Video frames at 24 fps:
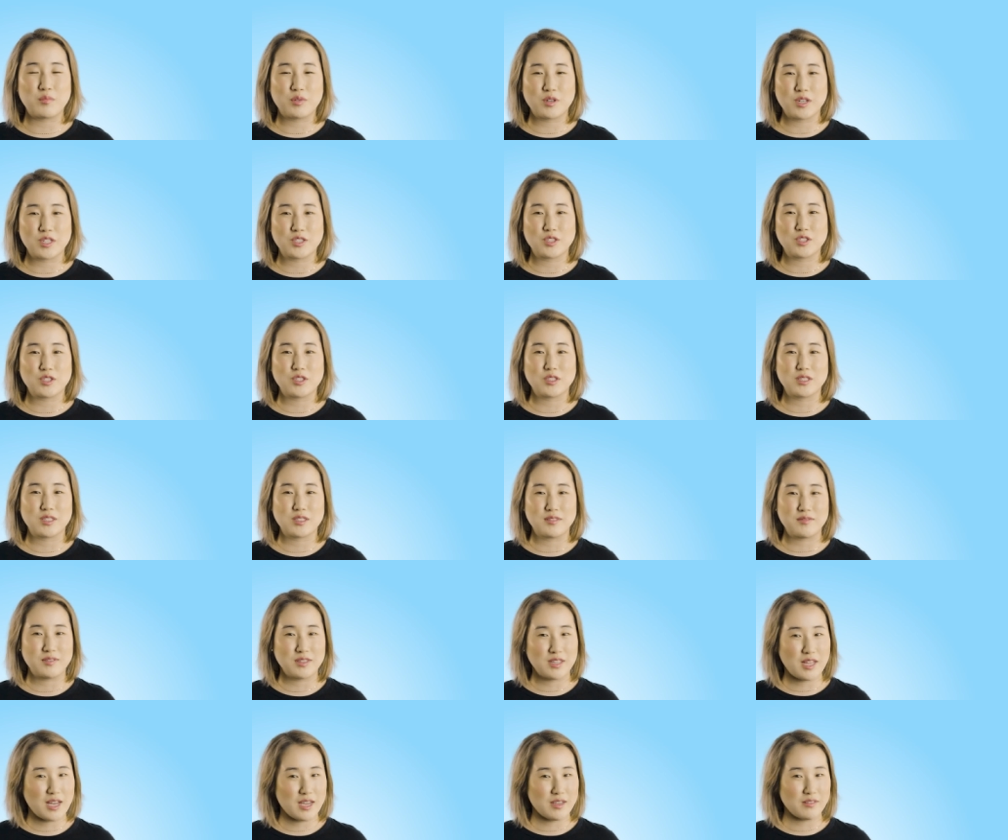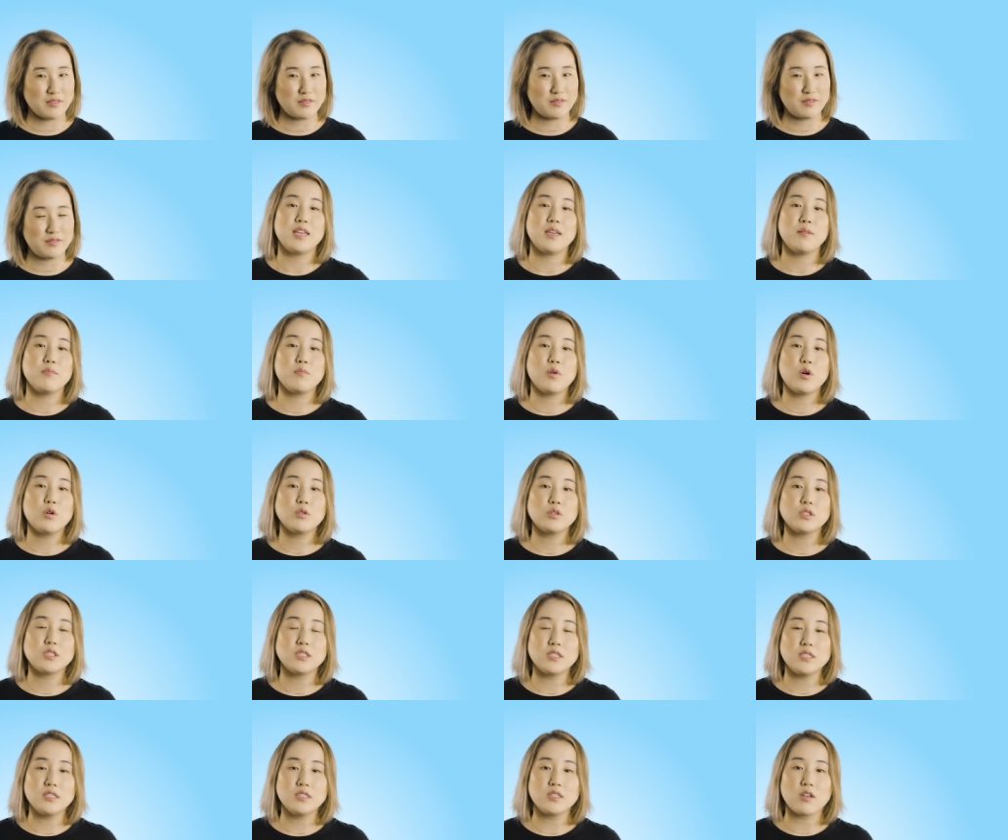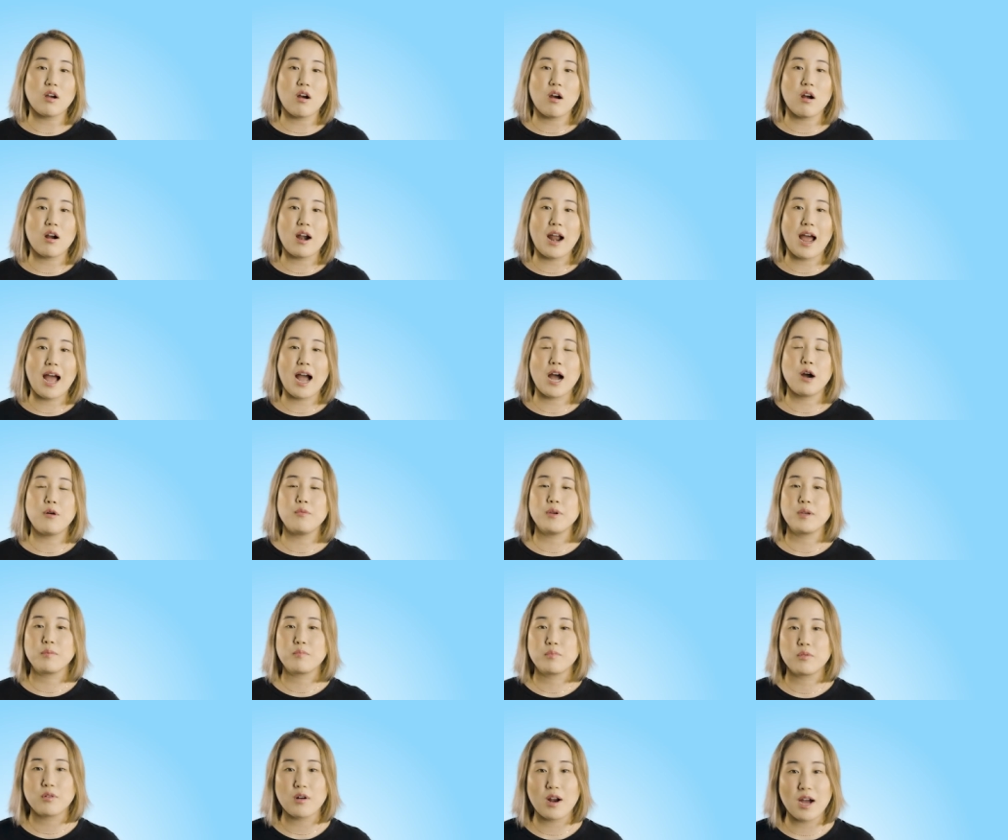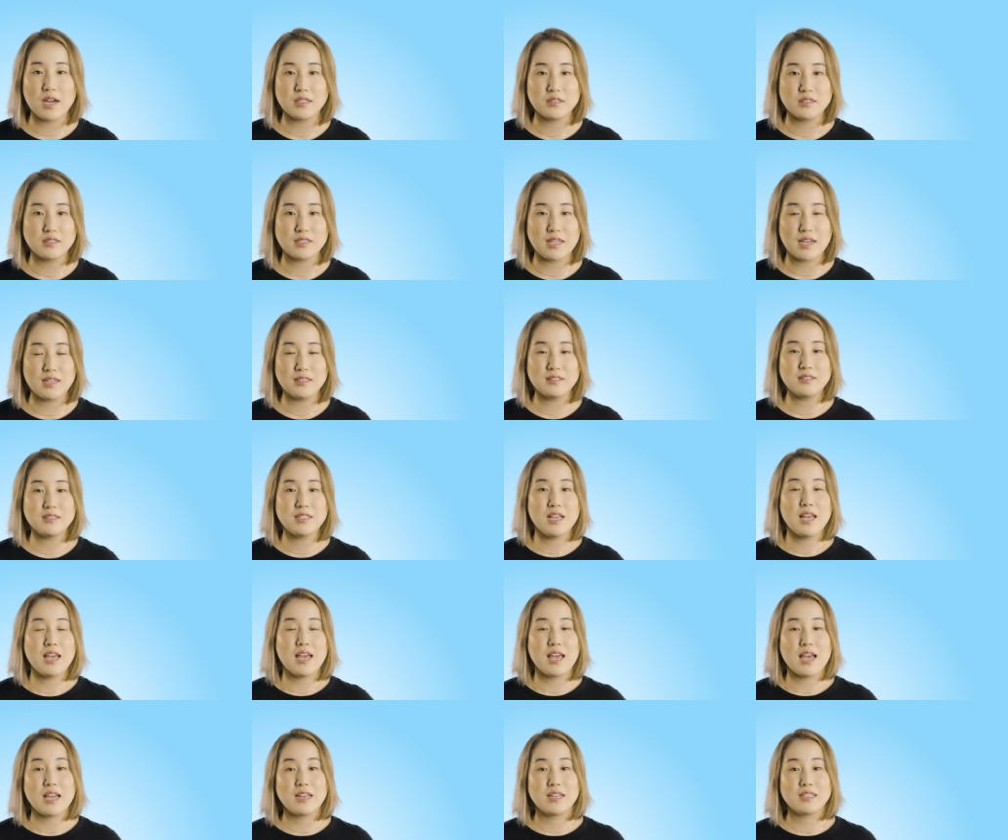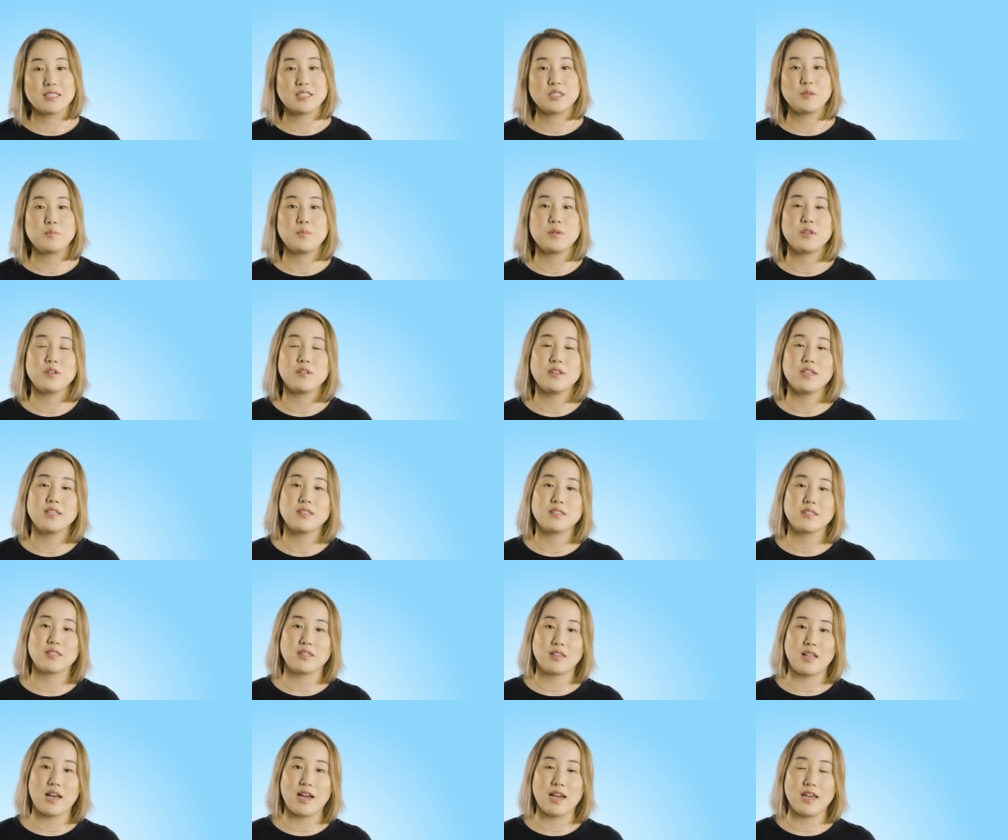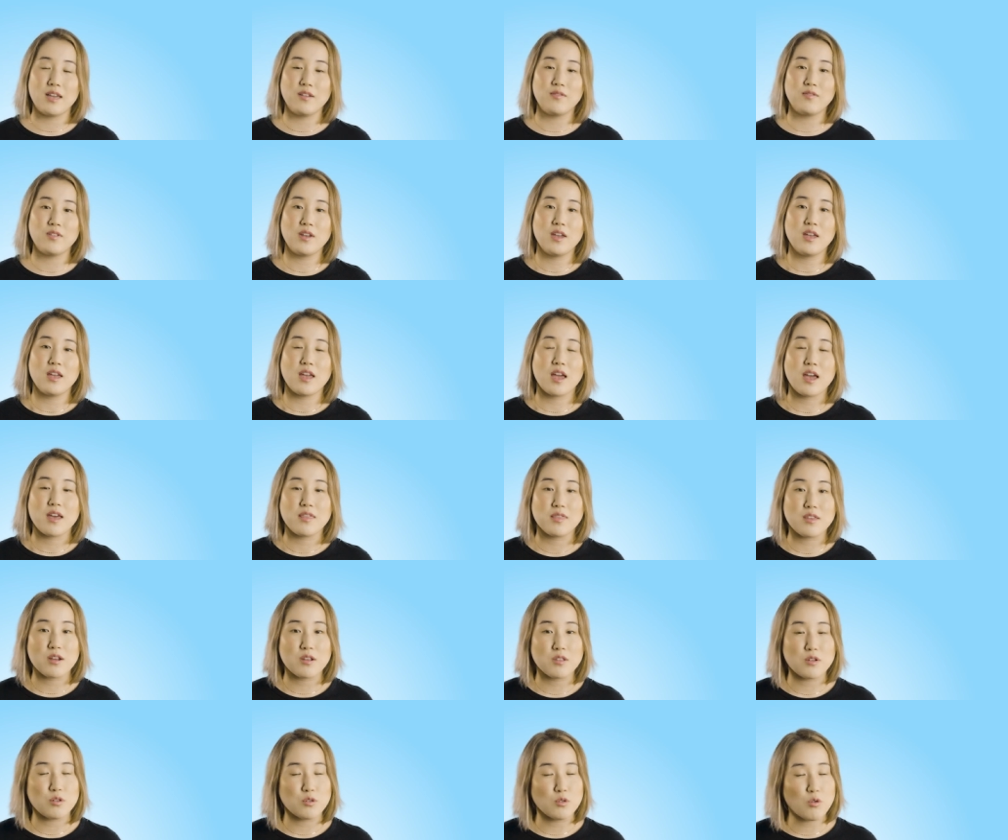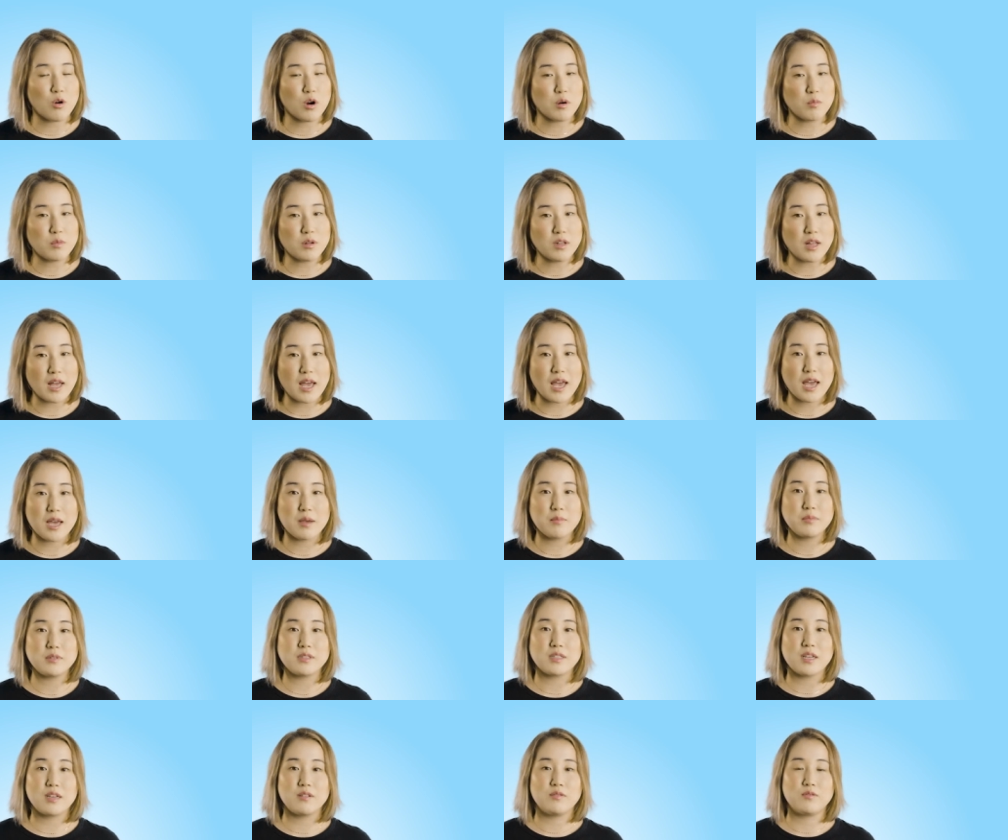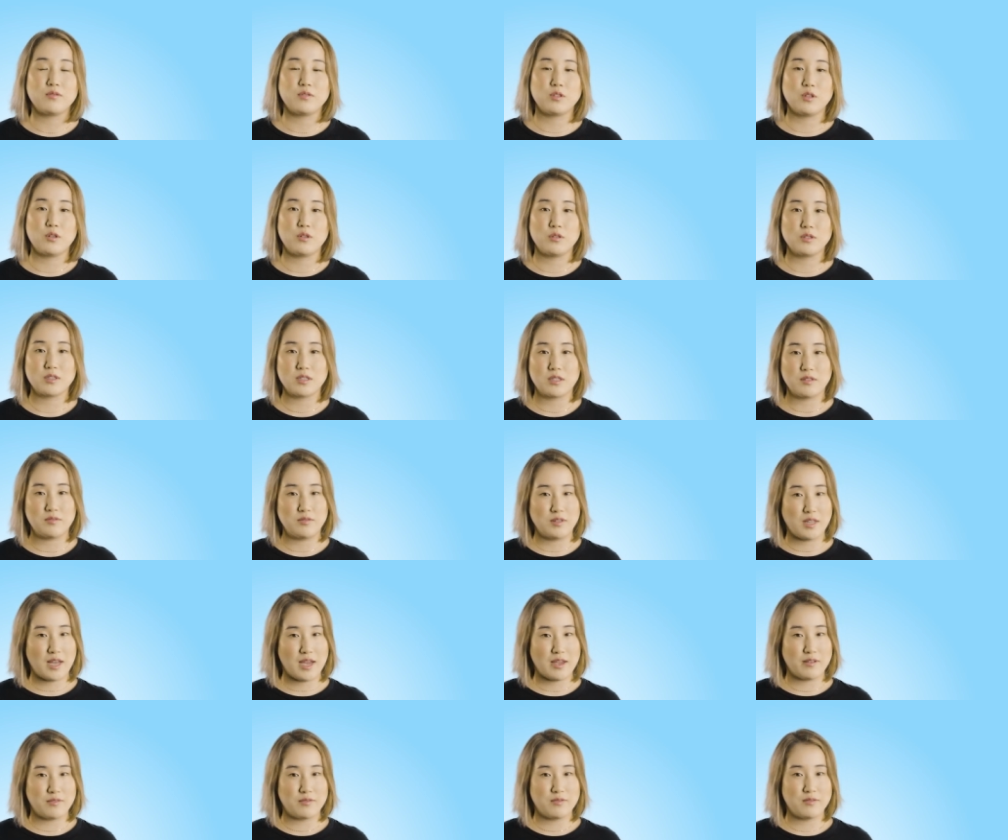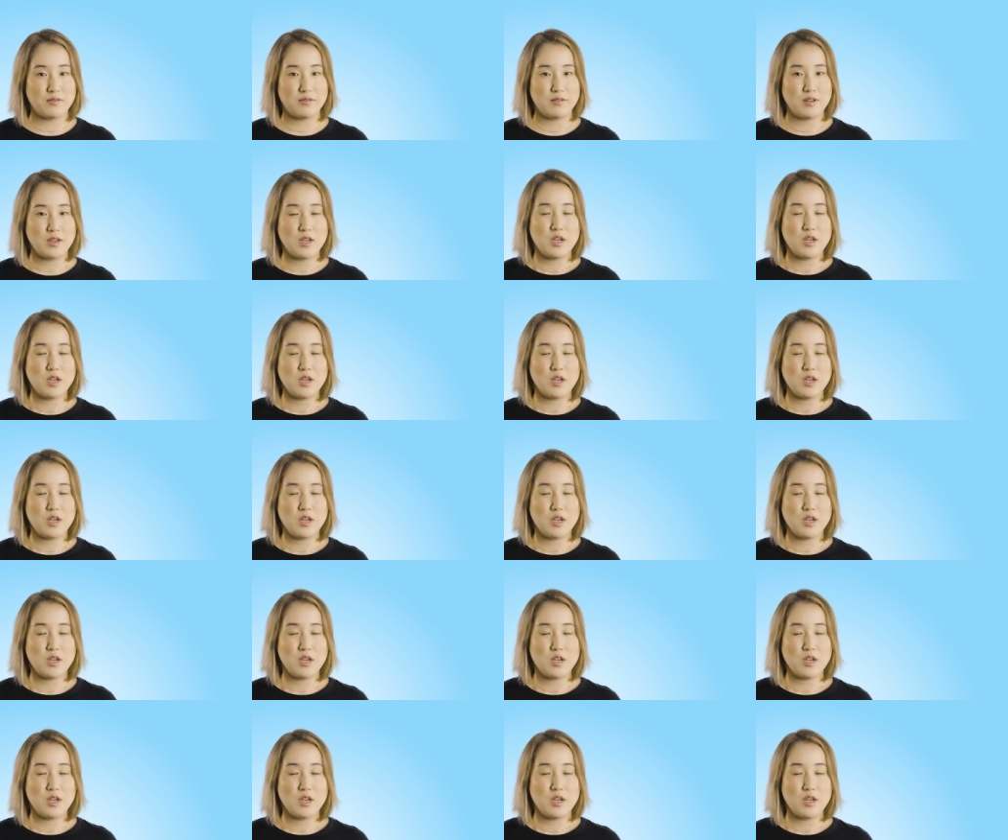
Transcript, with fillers: and pressures of life. Emotions are how we process and experience life, and they're the normal ebbs and flows of life.